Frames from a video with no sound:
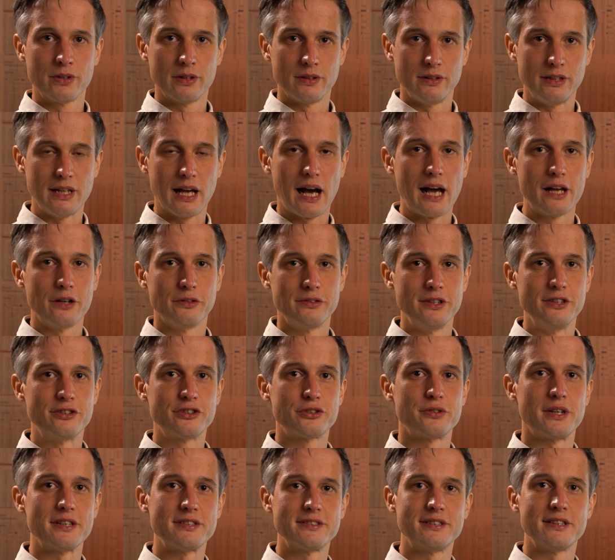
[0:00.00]
The IoT
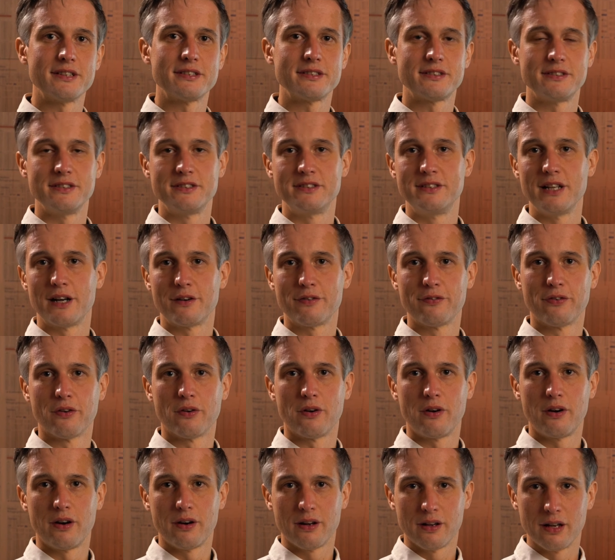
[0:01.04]
stress test is
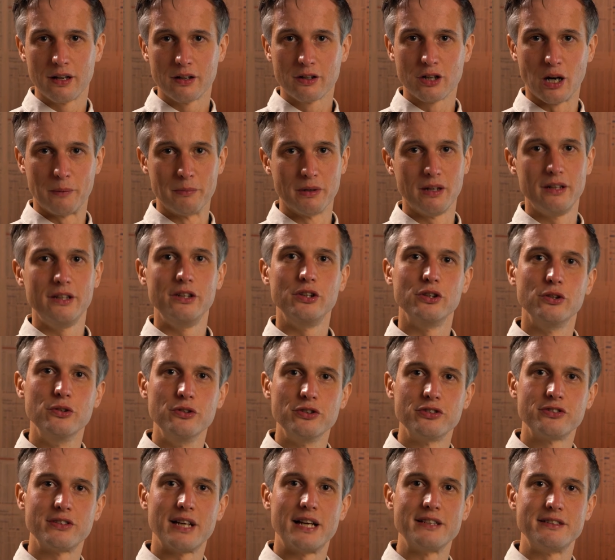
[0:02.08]
therefore commonly
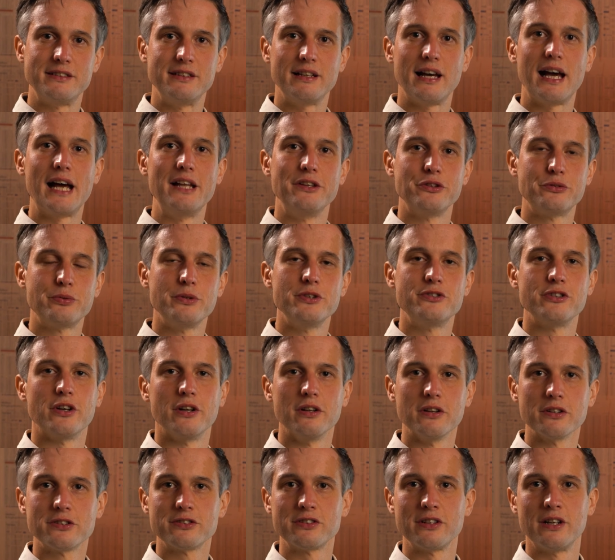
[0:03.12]
used as the end
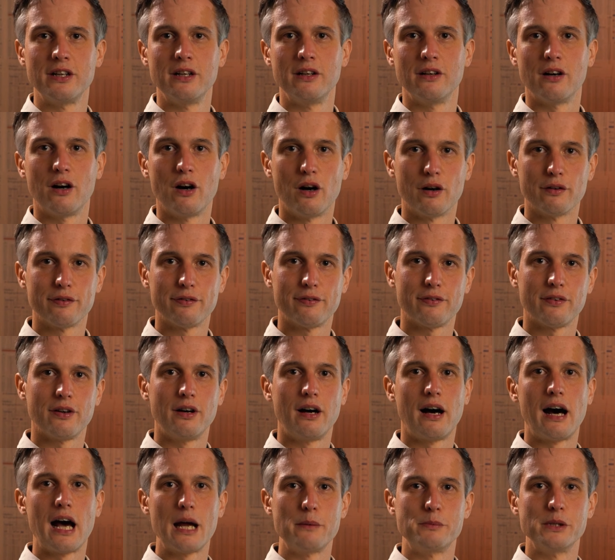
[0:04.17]
result of a
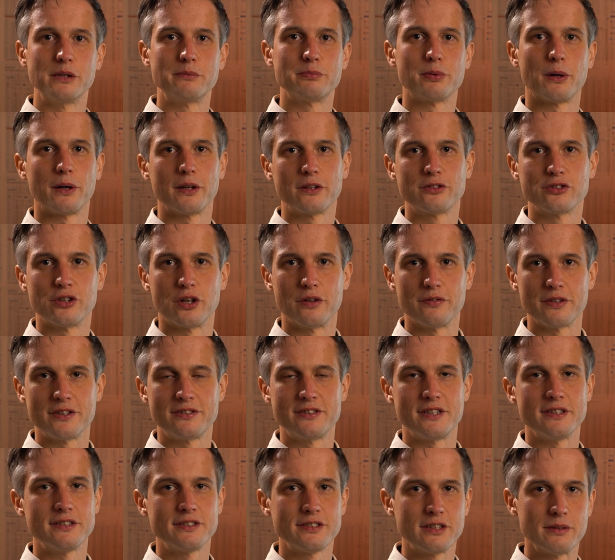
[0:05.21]
hybrid product service
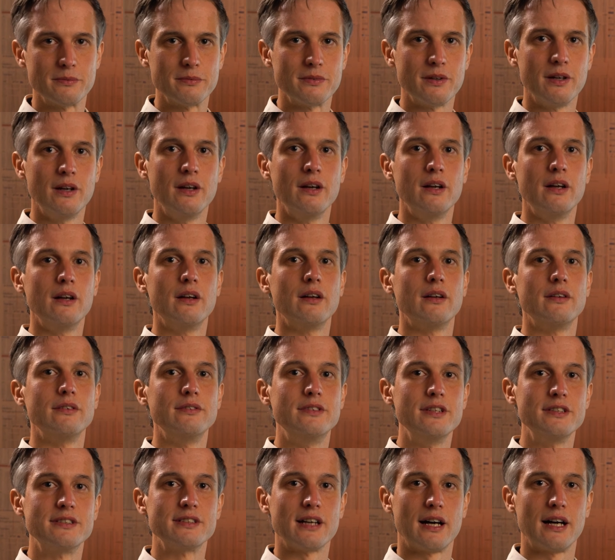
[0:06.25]
system
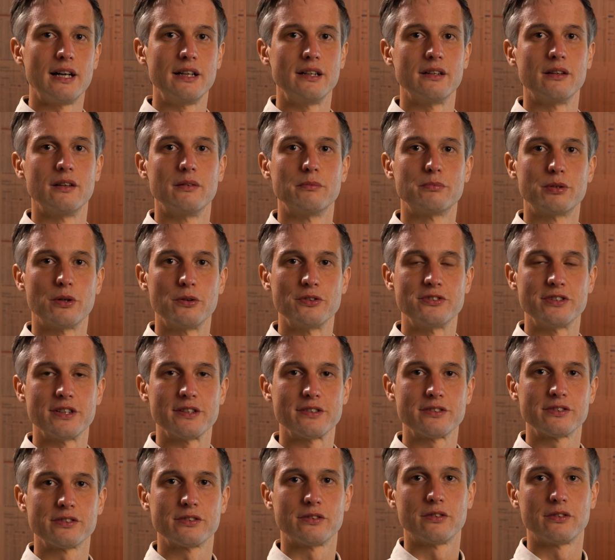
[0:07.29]
design process.